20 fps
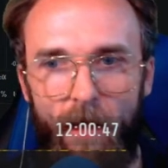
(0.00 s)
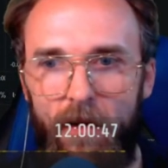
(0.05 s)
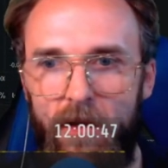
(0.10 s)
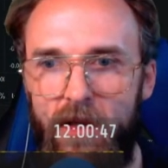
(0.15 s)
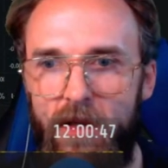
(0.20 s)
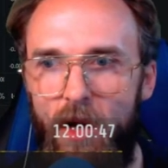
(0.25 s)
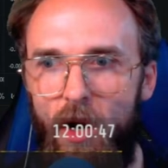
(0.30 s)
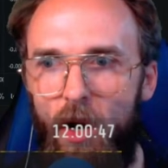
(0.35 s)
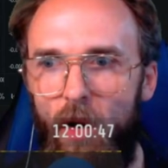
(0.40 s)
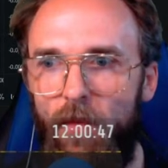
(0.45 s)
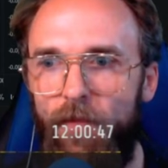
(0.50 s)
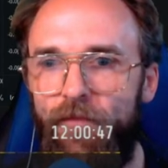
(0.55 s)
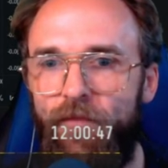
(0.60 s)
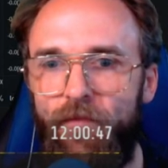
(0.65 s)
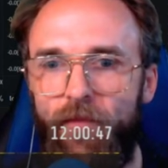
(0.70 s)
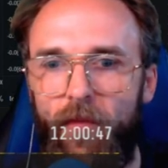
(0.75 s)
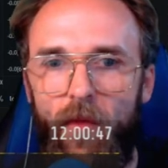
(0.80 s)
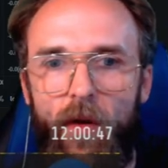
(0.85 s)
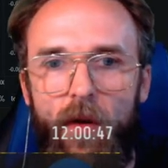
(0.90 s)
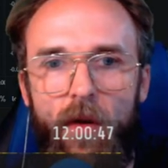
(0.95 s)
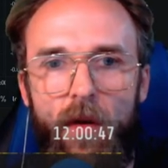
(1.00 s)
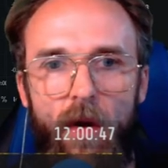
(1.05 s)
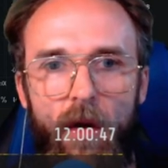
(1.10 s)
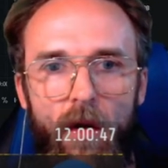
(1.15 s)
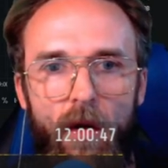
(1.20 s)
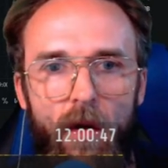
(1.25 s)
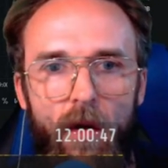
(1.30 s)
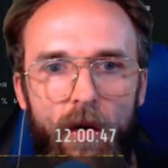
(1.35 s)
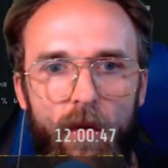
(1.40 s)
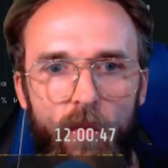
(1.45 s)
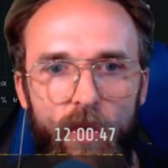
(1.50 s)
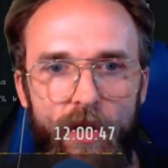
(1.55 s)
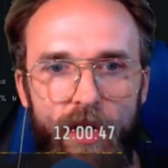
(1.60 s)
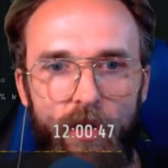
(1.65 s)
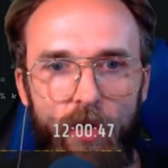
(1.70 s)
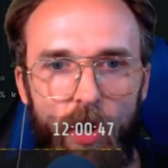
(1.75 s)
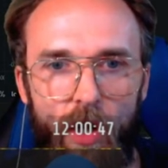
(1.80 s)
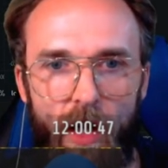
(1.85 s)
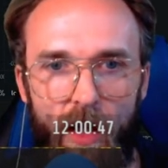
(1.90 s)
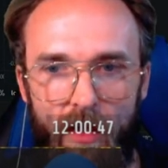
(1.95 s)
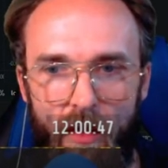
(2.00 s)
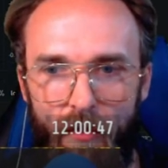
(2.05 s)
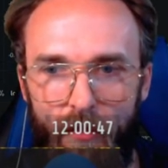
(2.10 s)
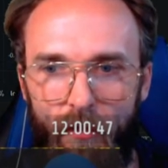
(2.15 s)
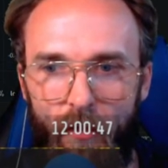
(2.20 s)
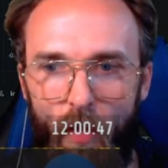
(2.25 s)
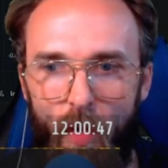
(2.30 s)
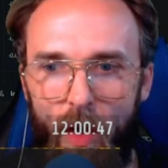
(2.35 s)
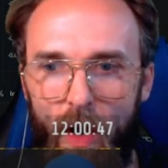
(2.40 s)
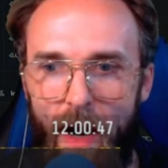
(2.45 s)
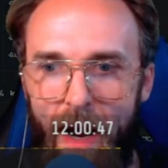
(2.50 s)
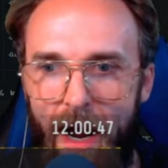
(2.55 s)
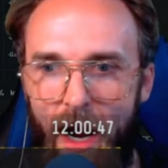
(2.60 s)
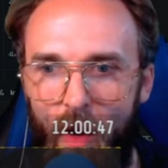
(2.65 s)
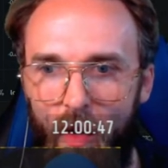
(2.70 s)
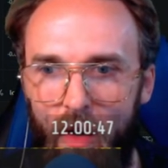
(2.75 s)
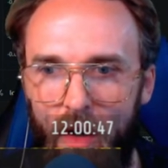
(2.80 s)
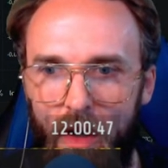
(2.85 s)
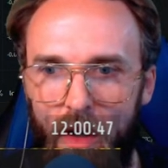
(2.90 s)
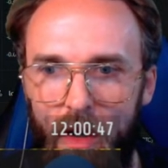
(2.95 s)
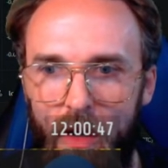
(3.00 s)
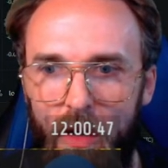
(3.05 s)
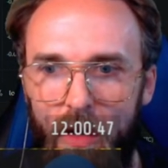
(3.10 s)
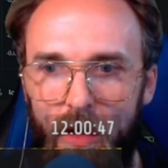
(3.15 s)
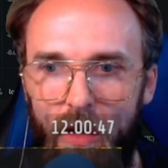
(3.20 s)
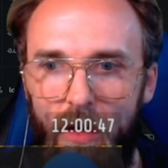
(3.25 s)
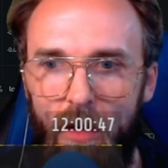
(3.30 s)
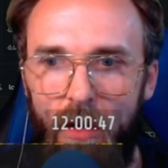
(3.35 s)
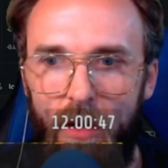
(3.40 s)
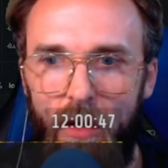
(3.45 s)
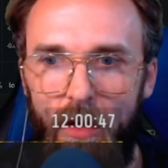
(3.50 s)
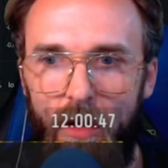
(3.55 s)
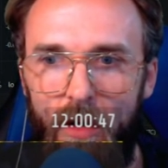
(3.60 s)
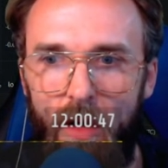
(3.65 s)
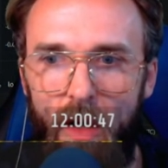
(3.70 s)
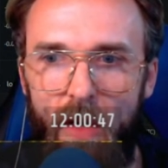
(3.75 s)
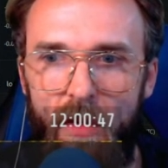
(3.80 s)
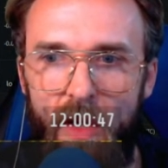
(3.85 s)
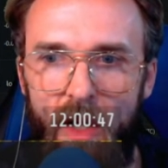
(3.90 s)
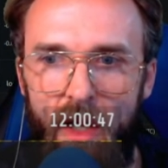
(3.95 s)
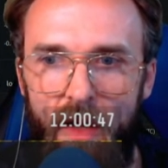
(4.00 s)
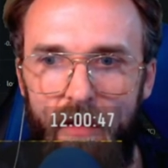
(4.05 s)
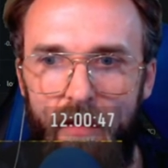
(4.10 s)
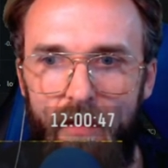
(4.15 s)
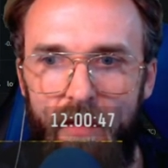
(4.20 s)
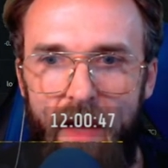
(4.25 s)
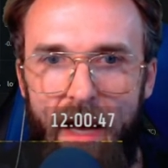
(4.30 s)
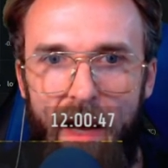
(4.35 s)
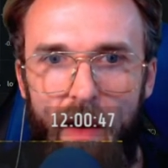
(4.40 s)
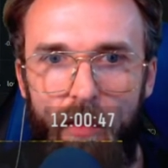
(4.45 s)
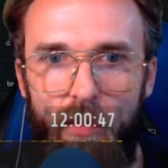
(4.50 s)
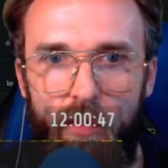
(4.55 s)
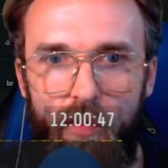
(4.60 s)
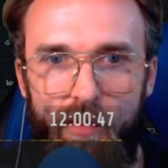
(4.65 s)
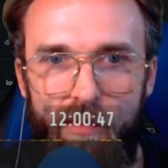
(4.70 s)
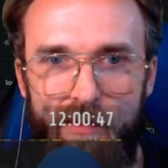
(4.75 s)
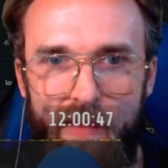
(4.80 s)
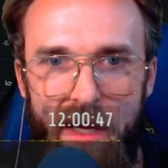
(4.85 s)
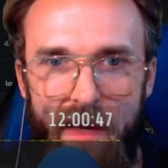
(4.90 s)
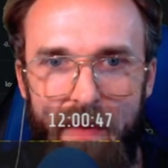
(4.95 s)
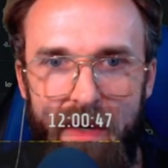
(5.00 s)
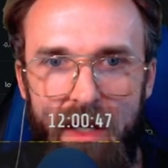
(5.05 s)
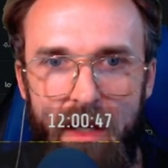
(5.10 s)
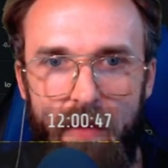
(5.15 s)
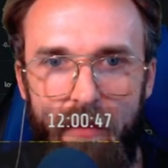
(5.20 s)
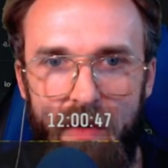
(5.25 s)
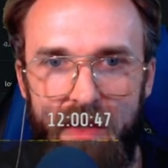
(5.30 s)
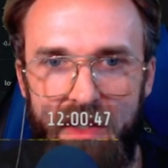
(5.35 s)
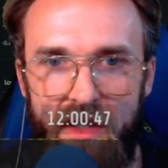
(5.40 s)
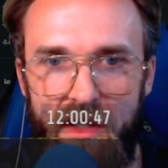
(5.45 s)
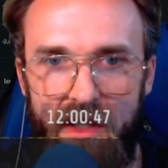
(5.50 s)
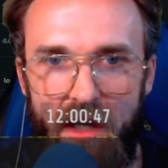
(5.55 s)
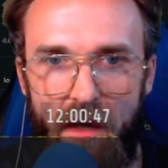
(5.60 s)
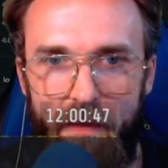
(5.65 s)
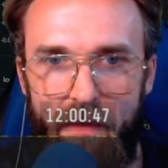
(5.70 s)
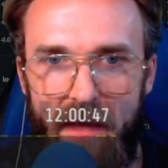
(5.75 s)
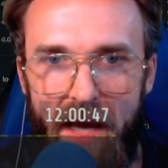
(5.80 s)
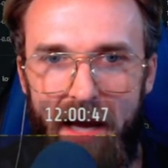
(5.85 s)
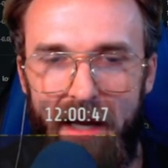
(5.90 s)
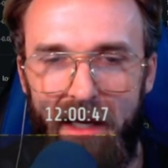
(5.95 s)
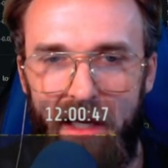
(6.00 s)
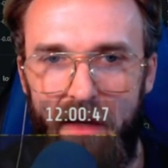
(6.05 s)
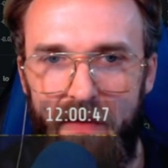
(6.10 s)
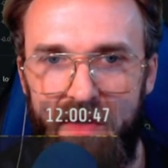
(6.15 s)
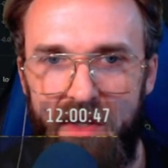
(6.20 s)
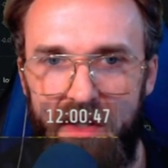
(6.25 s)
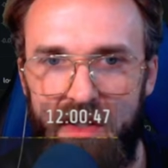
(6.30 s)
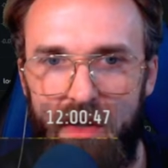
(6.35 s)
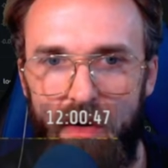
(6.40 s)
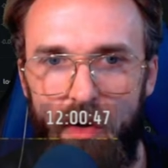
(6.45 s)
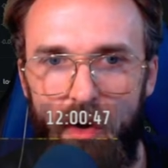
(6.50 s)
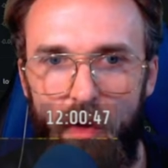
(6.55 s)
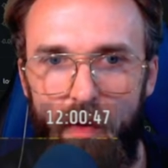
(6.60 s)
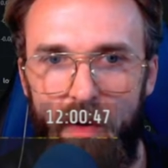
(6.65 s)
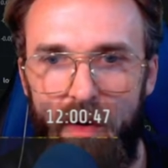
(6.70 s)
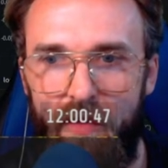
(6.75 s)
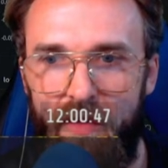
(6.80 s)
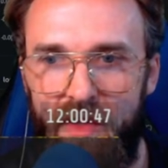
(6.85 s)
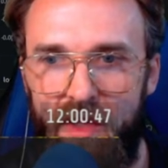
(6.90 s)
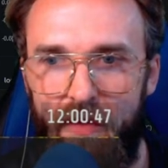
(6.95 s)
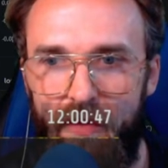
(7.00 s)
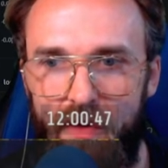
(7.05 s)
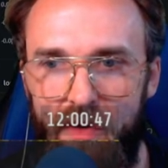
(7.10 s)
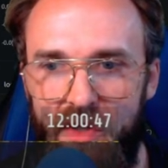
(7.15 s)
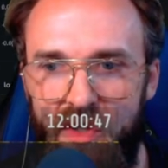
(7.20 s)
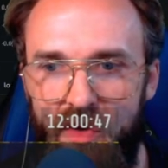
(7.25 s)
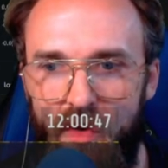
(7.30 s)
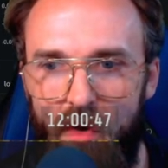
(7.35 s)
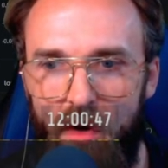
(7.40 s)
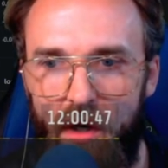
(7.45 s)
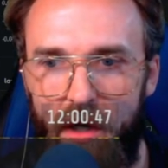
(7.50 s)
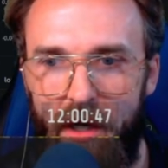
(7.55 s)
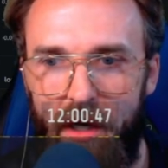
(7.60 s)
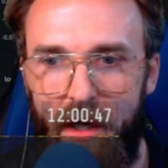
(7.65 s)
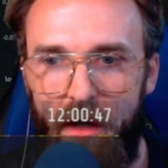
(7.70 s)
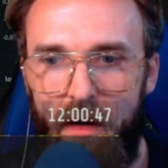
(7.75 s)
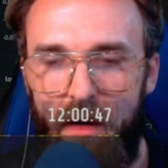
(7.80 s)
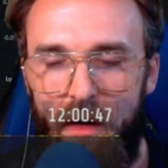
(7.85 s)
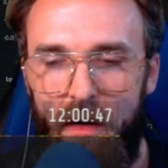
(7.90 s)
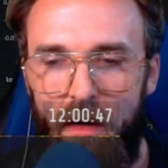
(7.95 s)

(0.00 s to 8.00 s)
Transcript: so we can look at the four hour. And then that maybe give us a that gives us a little bit of a different story.